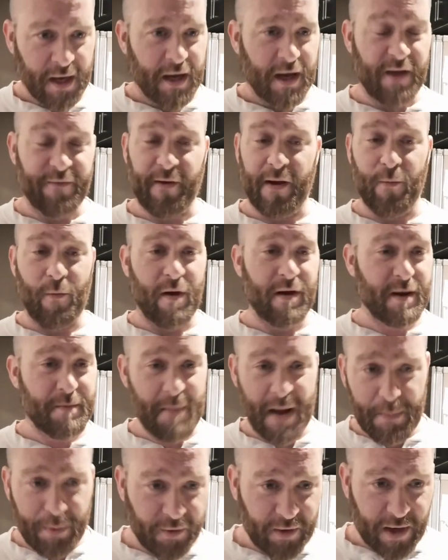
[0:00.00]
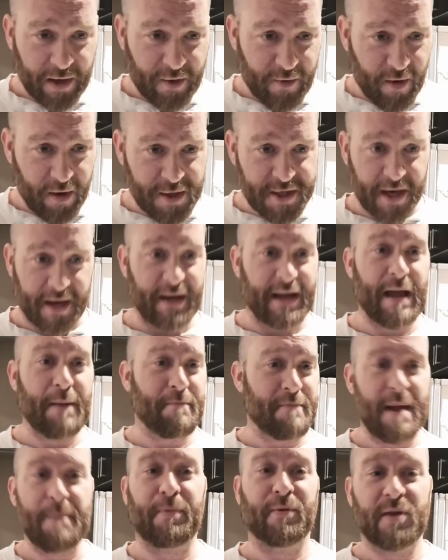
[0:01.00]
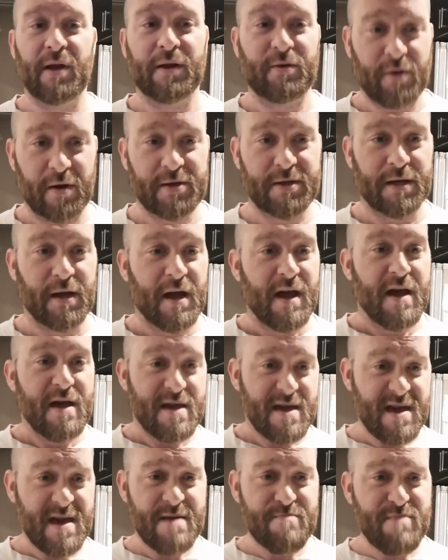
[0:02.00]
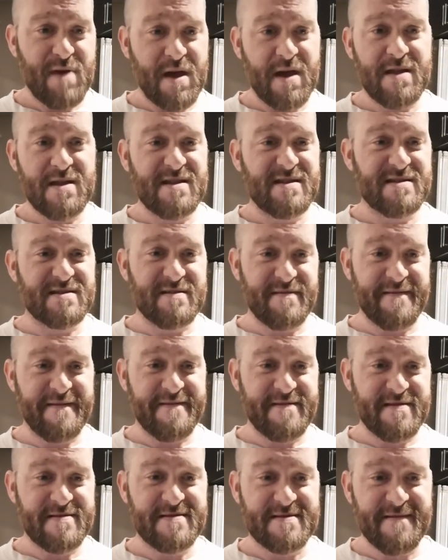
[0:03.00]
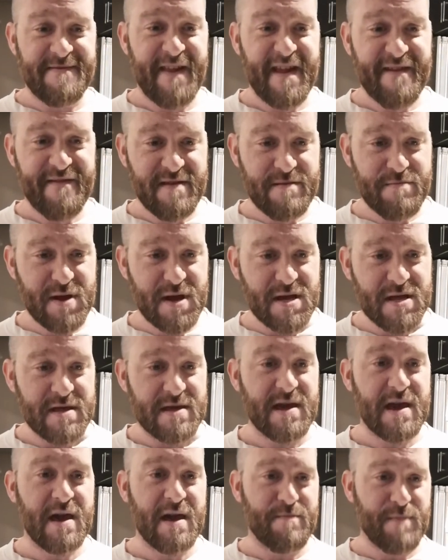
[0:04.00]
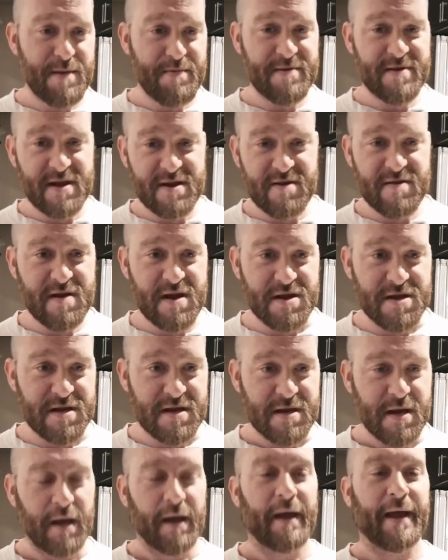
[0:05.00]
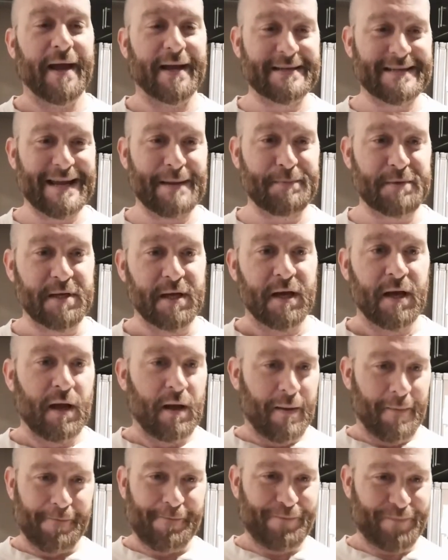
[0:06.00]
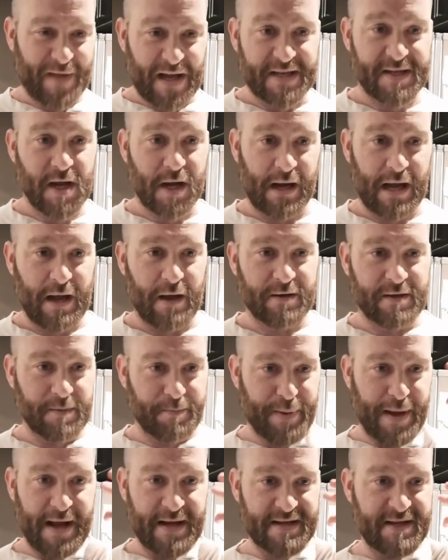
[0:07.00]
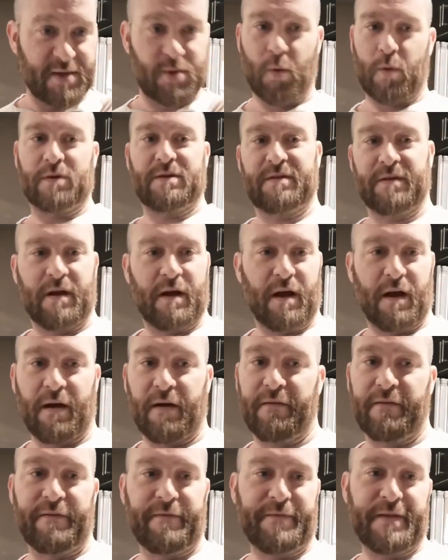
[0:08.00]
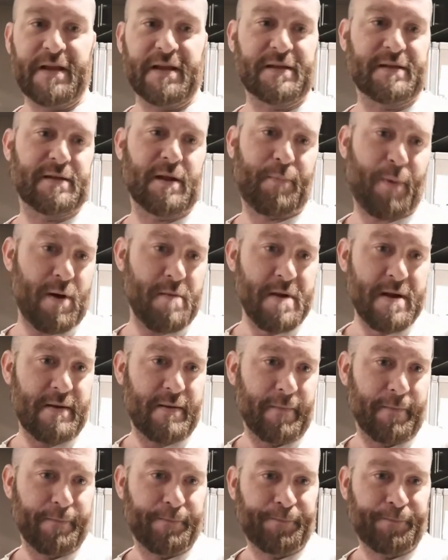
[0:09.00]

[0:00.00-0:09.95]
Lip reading: If I wanted maple nut crunch, I can get maple nut crunch. Yeah, man, it's the flavor of the month. Yeah, maple nut crunch. Except that's not allowed to pass the doors of this apartment.